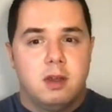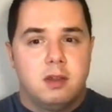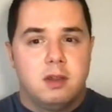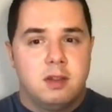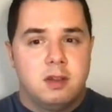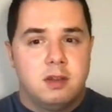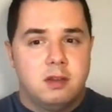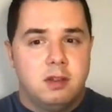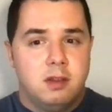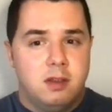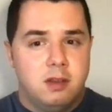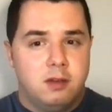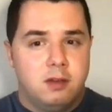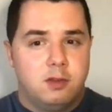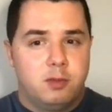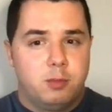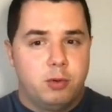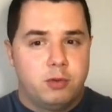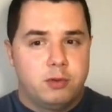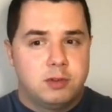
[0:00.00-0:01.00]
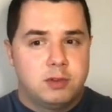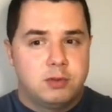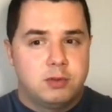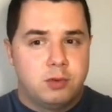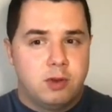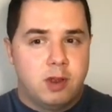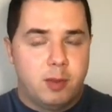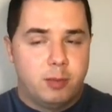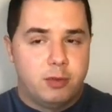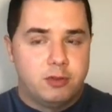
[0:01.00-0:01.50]
then they can expose it
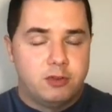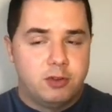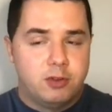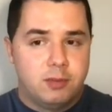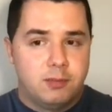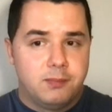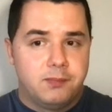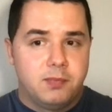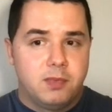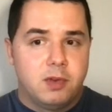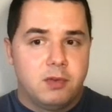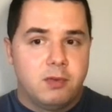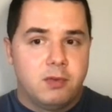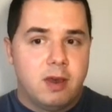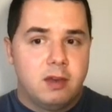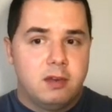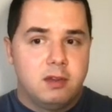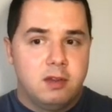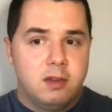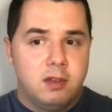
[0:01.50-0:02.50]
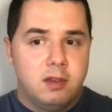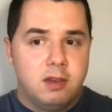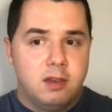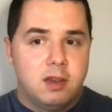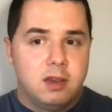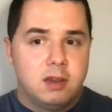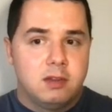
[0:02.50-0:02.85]
through Apigee. Finally,